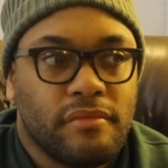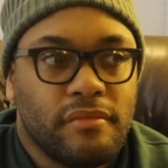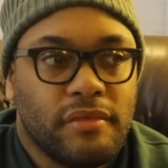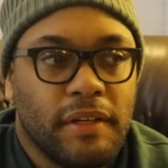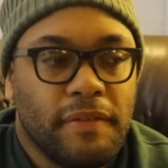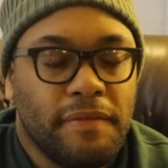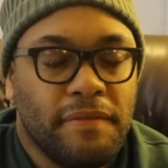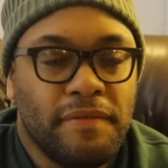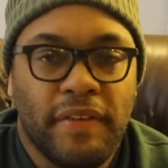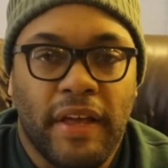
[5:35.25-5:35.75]

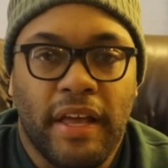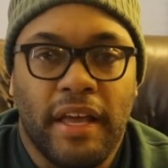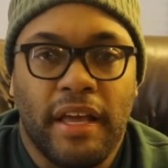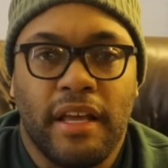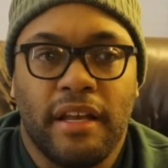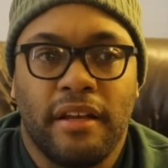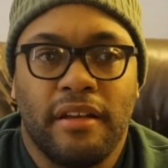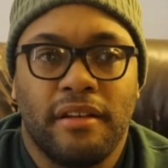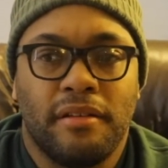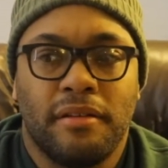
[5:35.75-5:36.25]

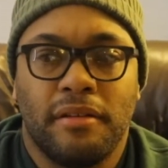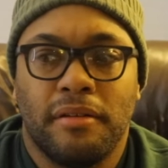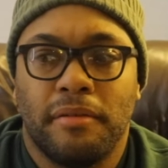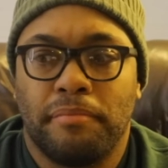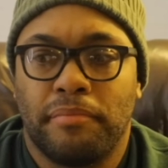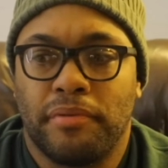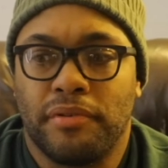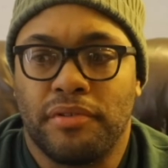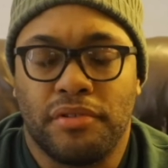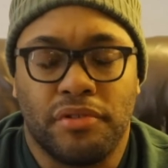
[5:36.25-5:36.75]
vain
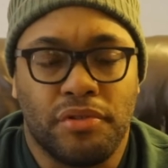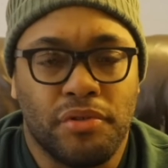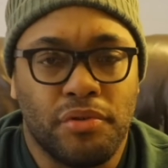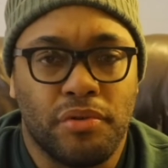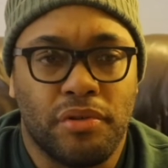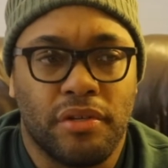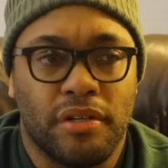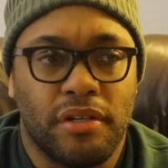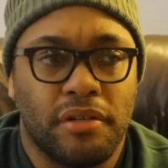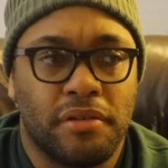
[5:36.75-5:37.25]

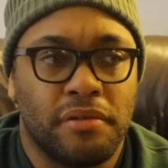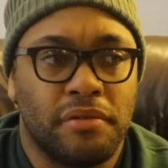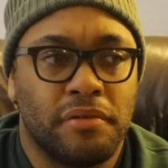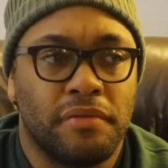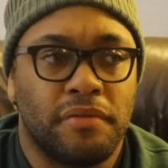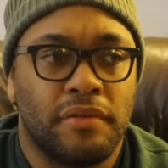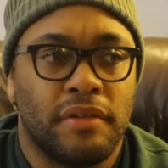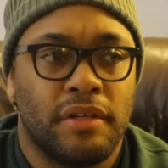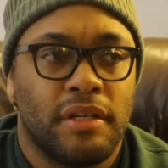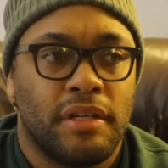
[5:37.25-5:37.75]
pursuit
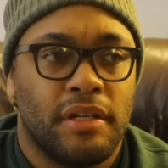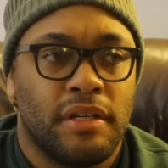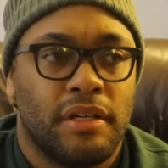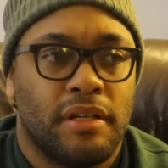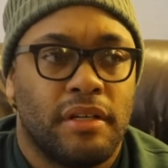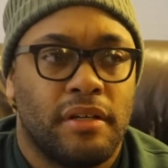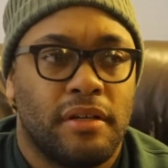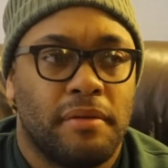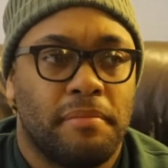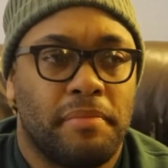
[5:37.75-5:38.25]
of
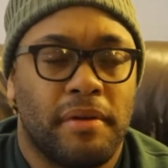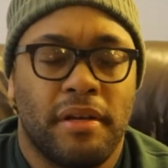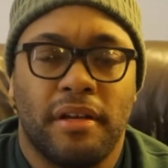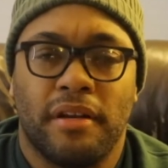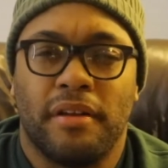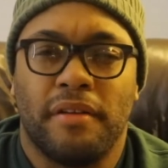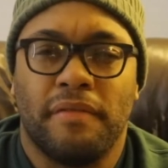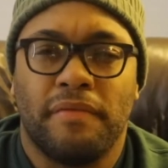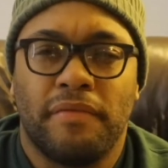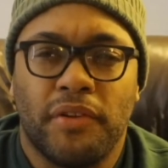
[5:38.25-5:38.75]
being
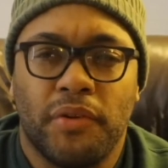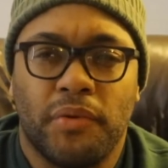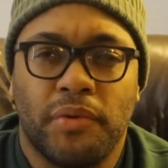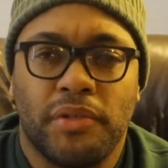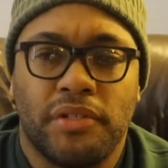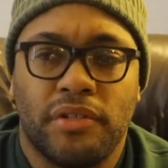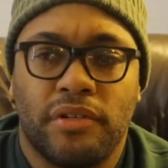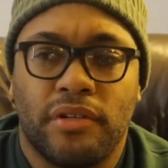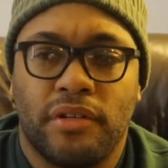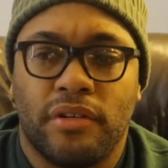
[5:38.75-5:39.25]
an
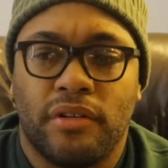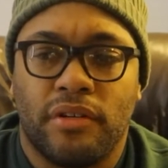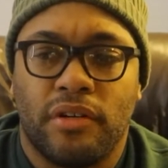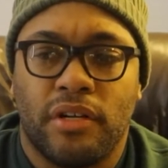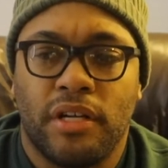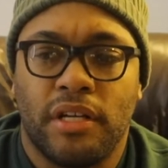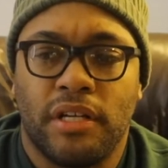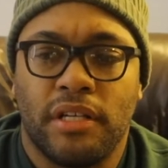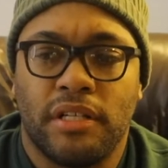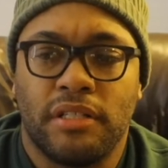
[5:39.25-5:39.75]
influencer
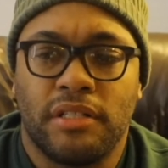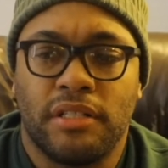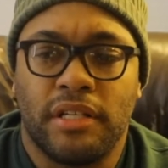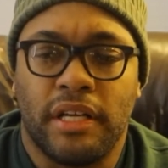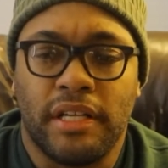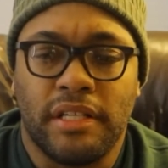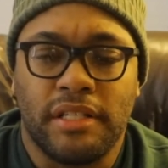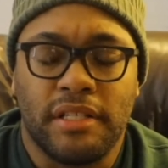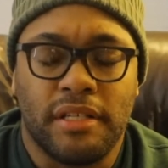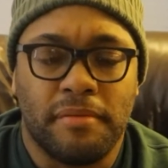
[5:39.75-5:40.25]
and
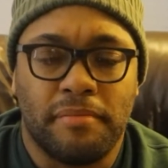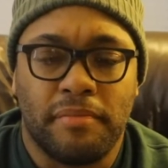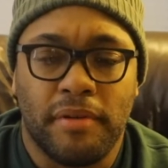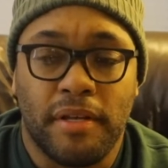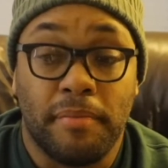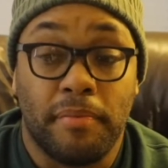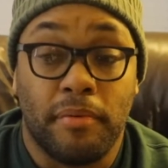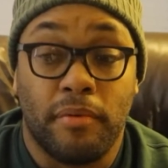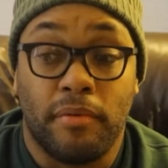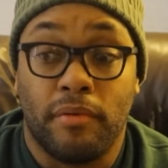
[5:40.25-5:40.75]
chasing.
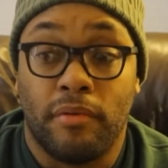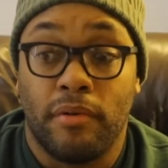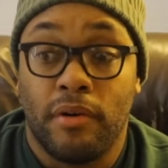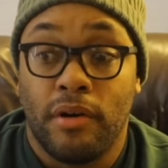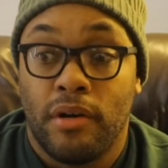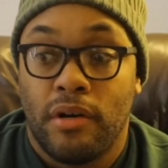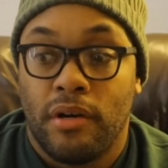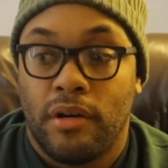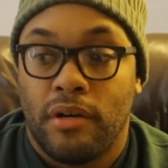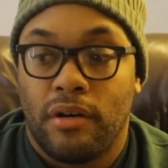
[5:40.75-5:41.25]
People
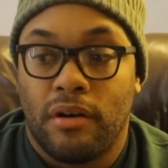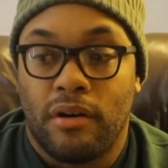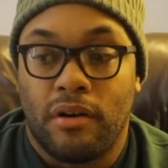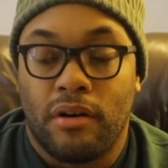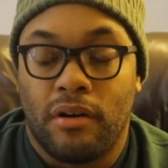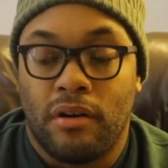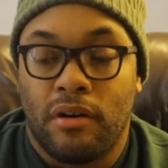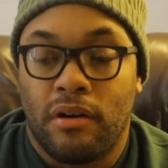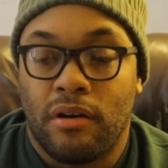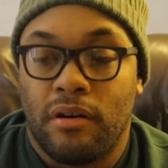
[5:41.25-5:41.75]

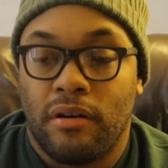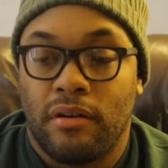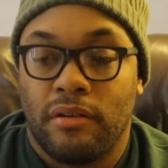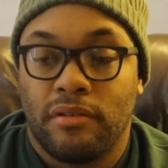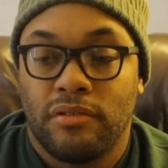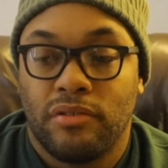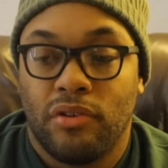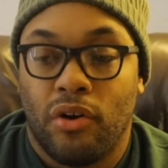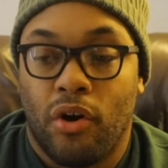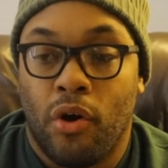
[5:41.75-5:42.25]
are
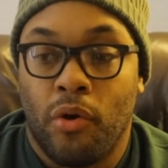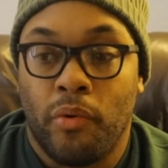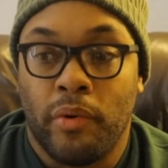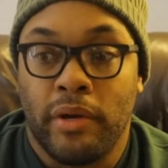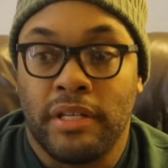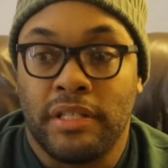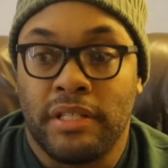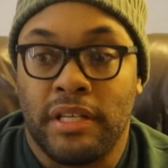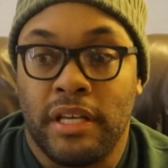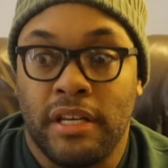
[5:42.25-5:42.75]

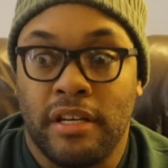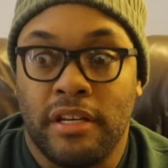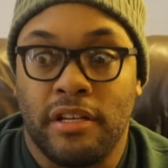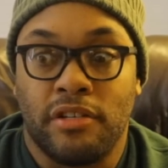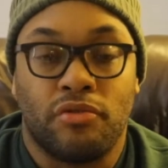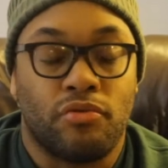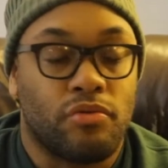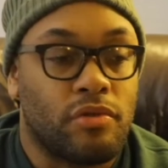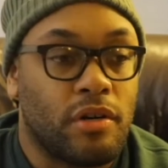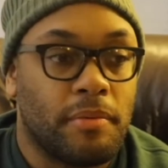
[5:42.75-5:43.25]
always getting in
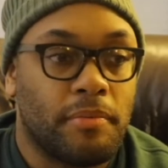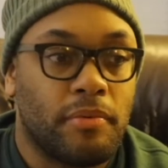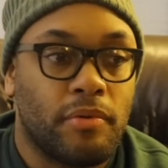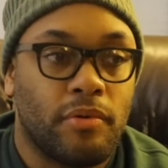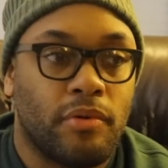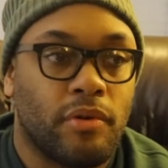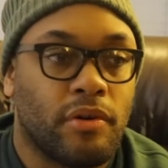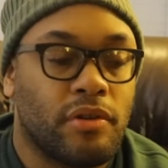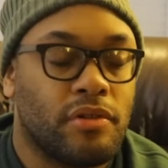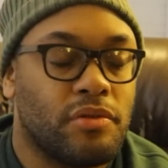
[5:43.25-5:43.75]
trouble
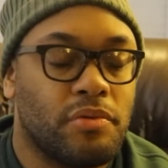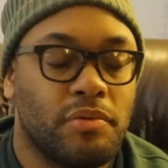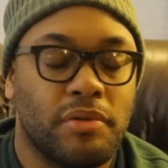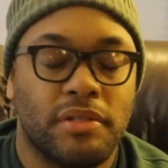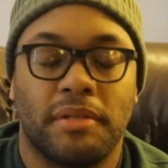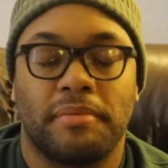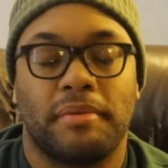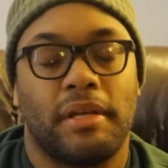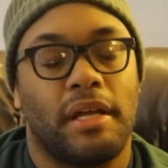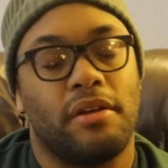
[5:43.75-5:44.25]
or doing
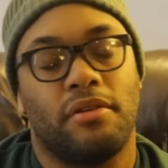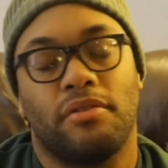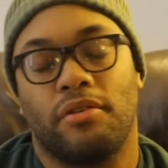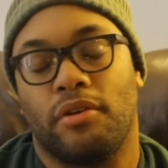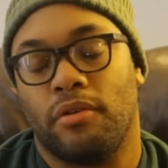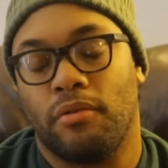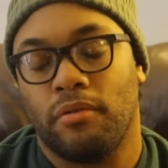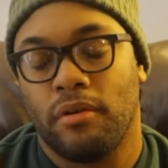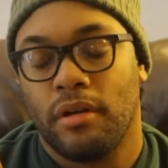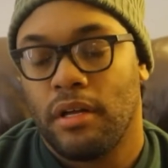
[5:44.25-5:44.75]
something. I don't
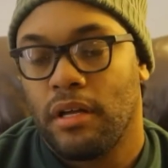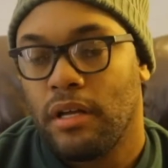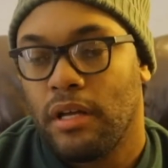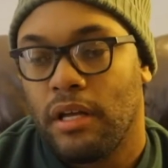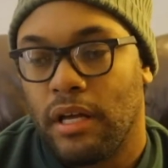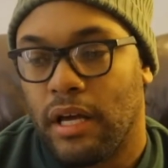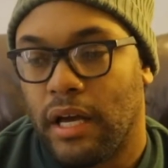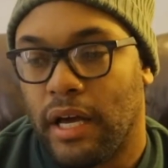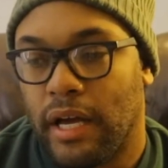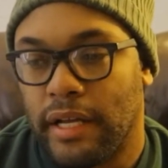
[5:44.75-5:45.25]
know.
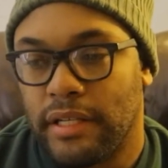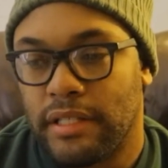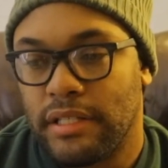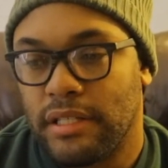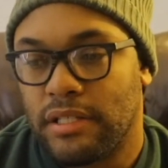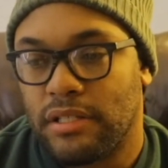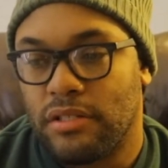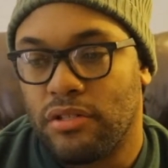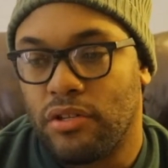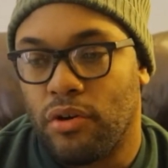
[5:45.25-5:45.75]
I
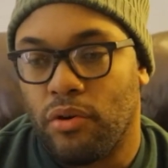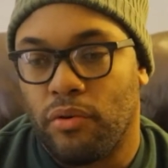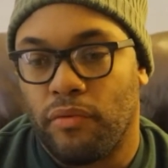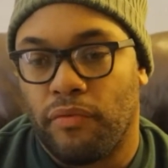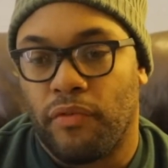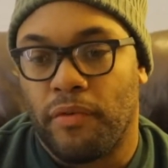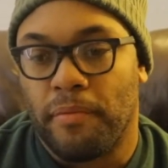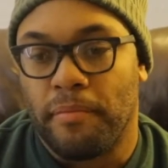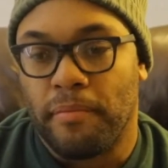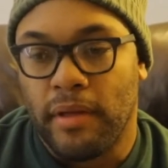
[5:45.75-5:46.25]
just know
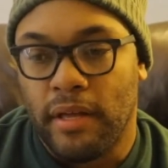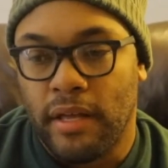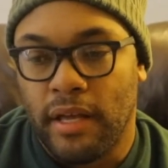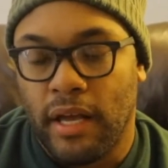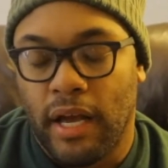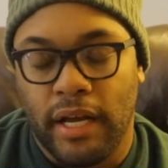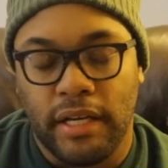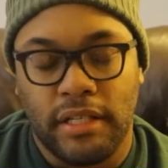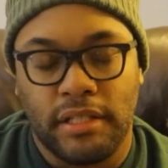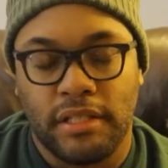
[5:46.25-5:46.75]
for me,
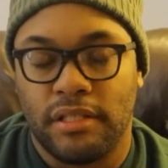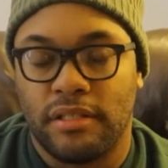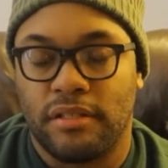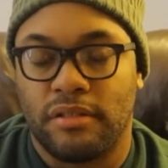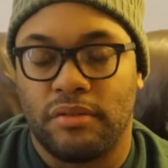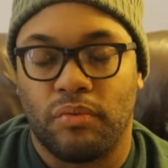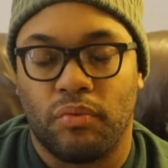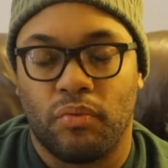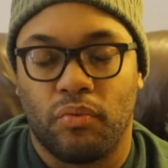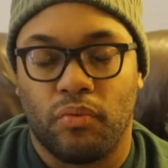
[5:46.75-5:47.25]
I
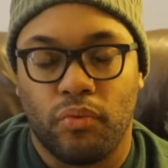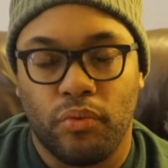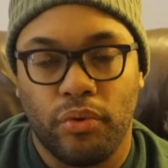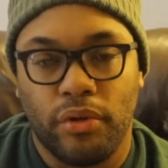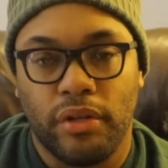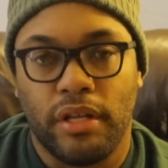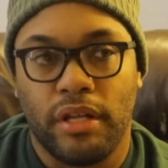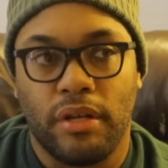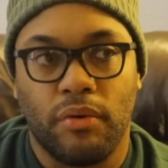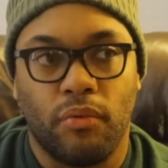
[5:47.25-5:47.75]
just
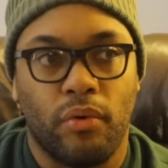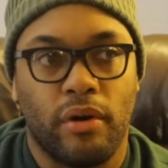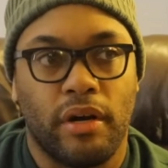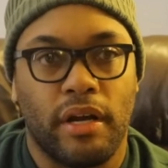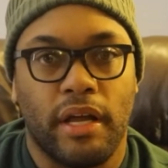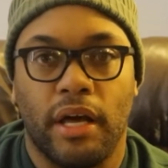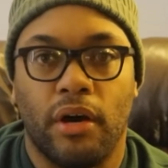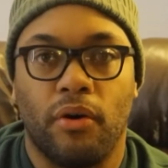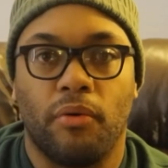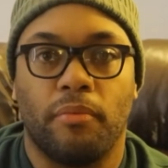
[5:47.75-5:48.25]
really want to
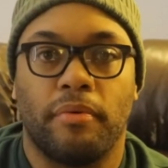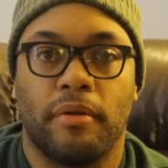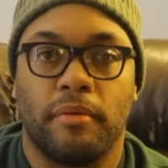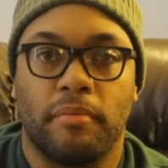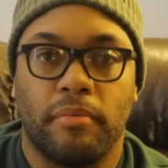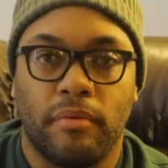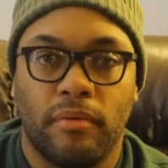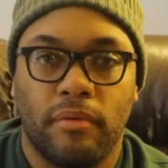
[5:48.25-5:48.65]
help people.